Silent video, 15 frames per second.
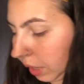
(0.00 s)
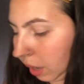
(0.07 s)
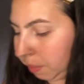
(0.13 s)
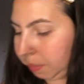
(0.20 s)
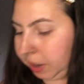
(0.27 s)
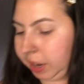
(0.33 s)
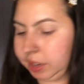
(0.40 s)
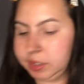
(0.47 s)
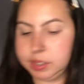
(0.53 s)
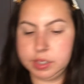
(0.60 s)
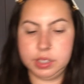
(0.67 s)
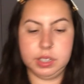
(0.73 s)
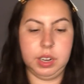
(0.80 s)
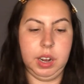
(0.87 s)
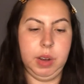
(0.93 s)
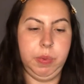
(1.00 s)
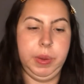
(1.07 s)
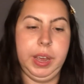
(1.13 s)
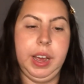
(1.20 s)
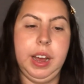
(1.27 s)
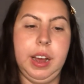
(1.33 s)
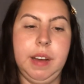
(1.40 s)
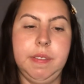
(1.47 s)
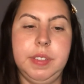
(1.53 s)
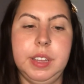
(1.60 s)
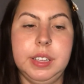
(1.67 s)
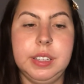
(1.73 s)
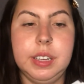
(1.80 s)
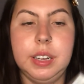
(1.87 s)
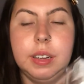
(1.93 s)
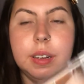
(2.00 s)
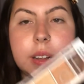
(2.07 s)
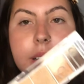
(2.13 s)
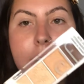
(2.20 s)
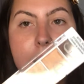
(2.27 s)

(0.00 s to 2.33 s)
Up next, we have this little